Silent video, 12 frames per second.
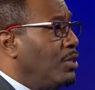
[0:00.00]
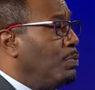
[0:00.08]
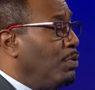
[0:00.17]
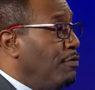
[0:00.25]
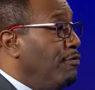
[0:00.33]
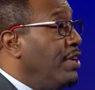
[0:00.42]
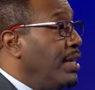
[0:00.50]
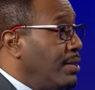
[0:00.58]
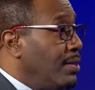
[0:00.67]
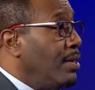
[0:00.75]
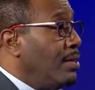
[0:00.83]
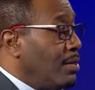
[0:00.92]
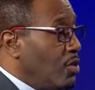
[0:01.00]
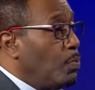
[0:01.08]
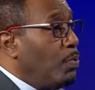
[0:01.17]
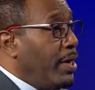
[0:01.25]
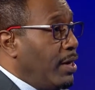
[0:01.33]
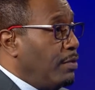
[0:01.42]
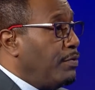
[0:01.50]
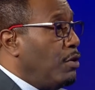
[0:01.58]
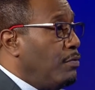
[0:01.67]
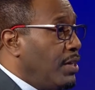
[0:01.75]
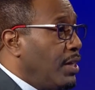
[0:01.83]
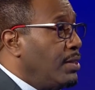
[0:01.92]
to prevent the spread of
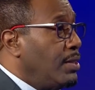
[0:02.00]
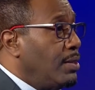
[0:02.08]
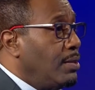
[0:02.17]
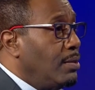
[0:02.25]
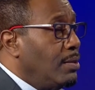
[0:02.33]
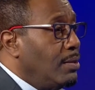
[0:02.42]
COVID-19?